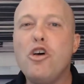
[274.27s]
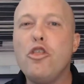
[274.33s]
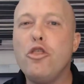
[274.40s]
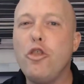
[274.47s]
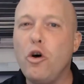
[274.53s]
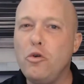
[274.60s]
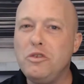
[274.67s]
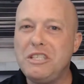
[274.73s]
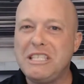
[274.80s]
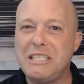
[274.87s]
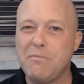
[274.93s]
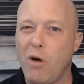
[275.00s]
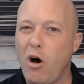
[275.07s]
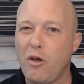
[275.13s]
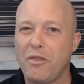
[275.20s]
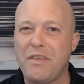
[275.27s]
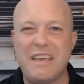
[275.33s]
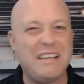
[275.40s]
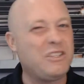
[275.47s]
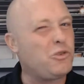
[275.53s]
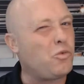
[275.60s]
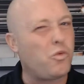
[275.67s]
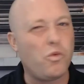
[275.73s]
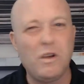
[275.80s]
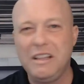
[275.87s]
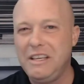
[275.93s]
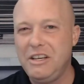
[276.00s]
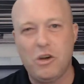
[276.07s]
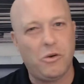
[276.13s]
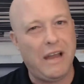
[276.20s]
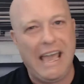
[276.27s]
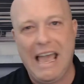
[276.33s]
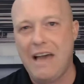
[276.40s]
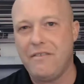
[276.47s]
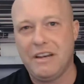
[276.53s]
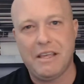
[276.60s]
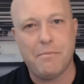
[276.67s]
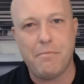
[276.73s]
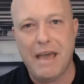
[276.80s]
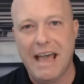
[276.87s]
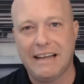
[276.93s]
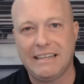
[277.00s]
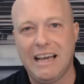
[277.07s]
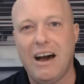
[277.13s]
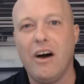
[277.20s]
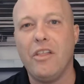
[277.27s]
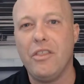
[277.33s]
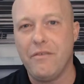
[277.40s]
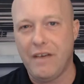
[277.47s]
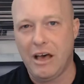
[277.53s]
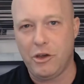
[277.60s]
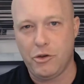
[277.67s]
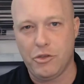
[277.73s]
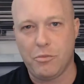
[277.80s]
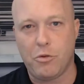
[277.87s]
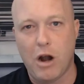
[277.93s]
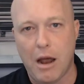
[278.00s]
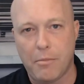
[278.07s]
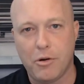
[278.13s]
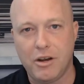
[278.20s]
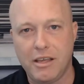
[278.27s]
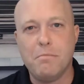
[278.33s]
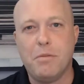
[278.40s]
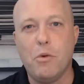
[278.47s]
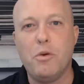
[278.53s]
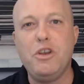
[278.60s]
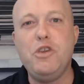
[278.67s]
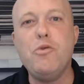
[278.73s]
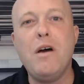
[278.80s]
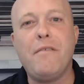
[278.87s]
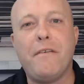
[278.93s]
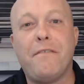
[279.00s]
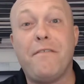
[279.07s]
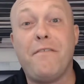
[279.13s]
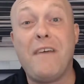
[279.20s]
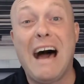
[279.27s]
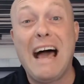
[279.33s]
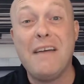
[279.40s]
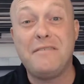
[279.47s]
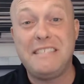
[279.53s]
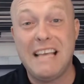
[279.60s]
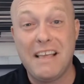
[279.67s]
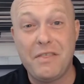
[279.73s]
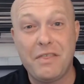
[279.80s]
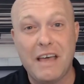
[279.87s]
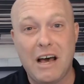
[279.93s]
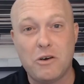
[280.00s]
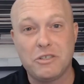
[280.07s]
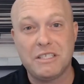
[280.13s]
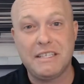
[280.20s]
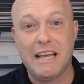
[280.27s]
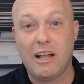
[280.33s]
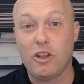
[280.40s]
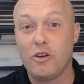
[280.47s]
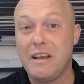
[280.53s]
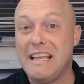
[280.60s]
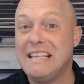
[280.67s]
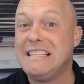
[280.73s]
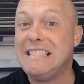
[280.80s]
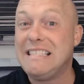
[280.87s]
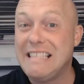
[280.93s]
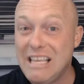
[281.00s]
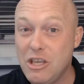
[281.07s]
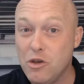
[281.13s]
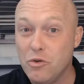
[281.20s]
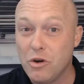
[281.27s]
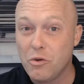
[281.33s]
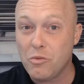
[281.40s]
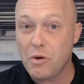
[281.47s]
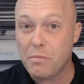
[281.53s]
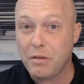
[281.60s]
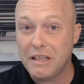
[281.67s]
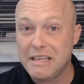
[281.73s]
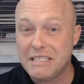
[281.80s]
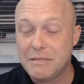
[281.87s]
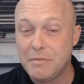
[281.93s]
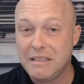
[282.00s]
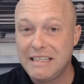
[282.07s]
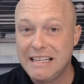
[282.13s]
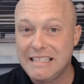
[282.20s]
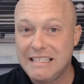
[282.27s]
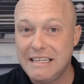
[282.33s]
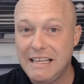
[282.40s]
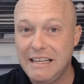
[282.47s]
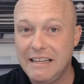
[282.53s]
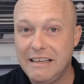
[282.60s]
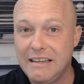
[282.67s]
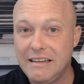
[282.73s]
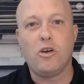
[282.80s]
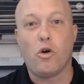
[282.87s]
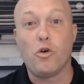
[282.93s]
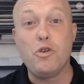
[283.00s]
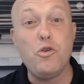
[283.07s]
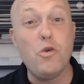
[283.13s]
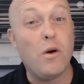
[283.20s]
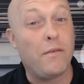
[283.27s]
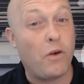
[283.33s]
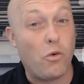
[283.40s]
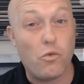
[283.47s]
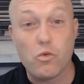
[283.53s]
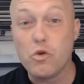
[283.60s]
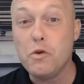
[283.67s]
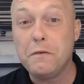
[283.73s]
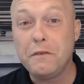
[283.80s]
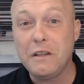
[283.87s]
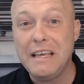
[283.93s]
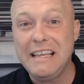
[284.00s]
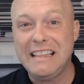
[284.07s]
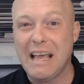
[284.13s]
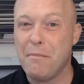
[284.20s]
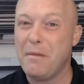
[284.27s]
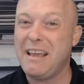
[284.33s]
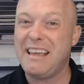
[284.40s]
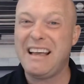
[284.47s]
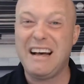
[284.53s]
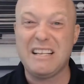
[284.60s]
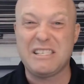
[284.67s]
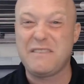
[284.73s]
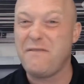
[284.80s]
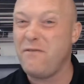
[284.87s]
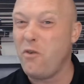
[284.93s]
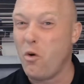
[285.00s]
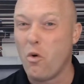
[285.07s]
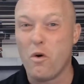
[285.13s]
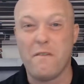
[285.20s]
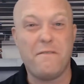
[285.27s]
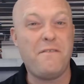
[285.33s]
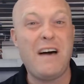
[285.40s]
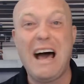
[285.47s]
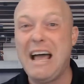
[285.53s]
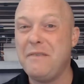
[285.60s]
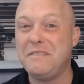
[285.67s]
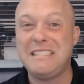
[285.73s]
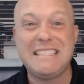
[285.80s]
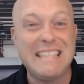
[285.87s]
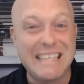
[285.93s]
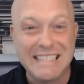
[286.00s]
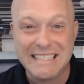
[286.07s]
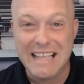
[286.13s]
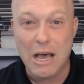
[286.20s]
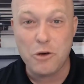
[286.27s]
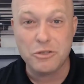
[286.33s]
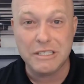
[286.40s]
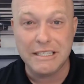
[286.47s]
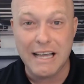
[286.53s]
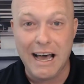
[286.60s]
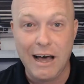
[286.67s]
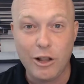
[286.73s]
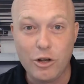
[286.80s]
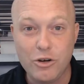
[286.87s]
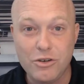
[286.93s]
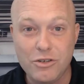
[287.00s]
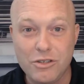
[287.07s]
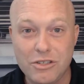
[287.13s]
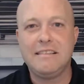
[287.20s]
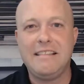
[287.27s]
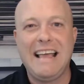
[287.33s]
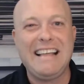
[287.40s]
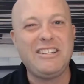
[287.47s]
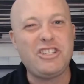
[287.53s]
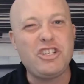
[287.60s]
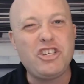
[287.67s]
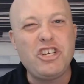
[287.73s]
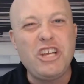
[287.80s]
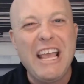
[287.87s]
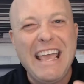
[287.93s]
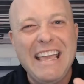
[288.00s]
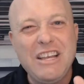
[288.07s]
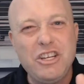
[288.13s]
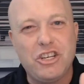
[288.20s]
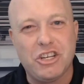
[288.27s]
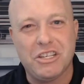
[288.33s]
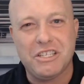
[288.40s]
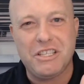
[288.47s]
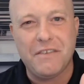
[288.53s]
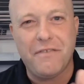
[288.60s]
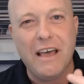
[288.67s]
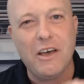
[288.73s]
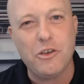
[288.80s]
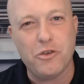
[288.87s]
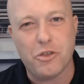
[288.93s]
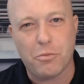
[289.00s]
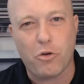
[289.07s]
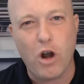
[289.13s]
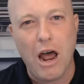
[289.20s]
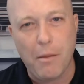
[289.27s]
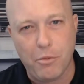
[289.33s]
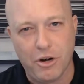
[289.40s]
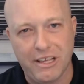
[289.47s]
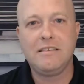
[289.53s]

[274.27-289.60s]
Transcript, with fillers: those small things really don't have an impact on the value of the property. But when you have a five thousand, ten thousand dollar A C unit replacement that's needed, or you have a roof leak that might cost four, five, six thousand dollars, that changes the value of the property.